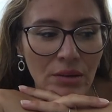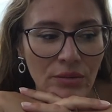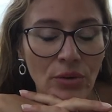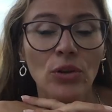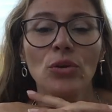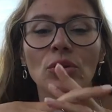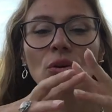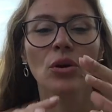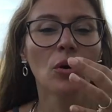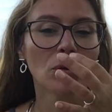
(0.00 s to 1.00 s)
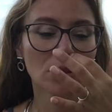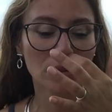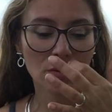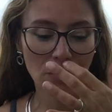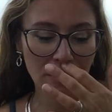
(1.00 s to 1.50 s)
following your goals
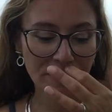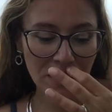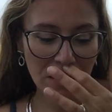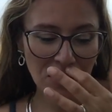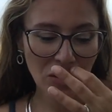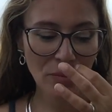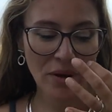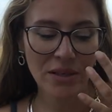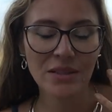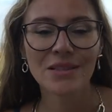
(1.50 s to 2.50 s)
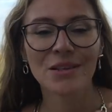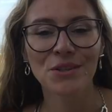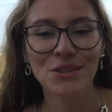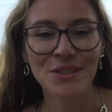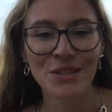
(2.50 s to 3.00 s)
and dreams, you might
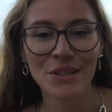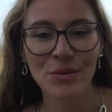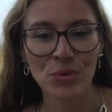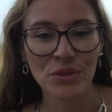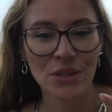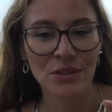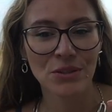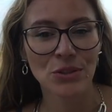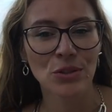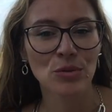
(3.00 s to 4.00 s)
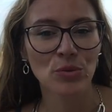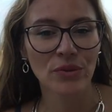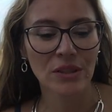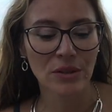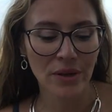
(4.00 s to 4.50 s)
start seeing, when Saturn starts
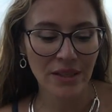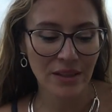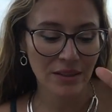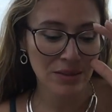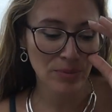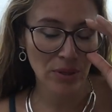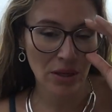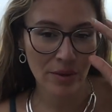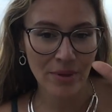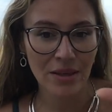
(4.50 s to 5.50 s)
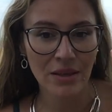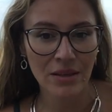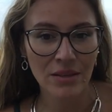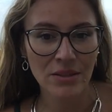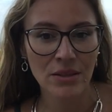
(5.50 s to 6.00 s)
moving direct, that it's becoming
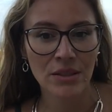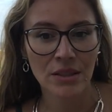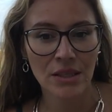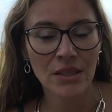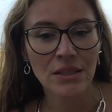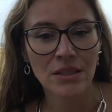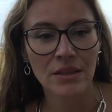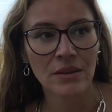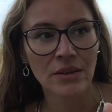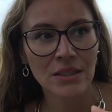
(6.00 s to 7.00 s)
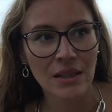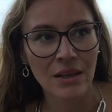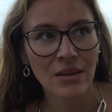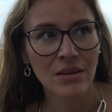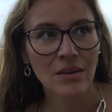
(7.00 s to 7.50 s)
easier and easier, and there is
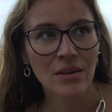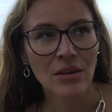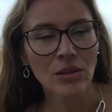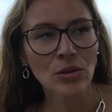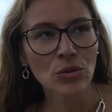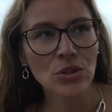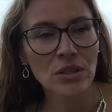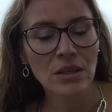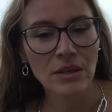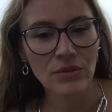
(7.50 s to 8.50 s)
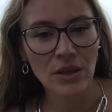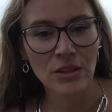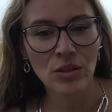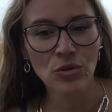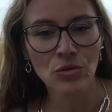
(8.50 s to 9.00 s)
like loosening of
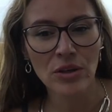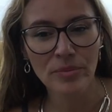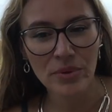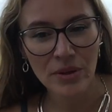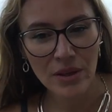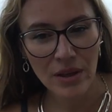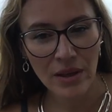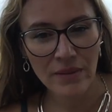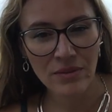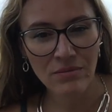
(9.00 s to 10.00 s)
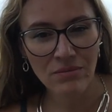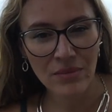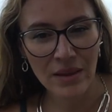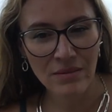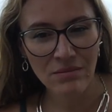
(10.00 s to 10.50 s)
that grip and
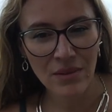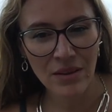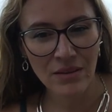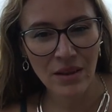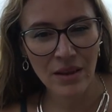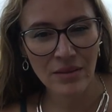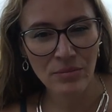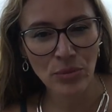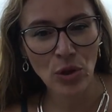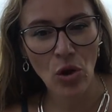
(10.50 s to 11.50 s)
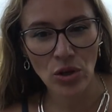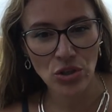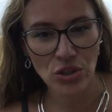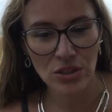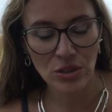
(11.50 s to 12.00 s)

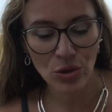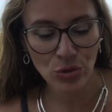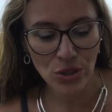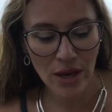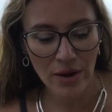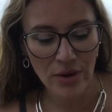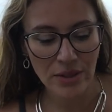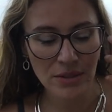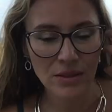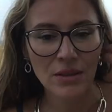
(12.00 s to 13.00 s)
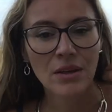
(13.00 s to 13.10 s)
blockages in those areas.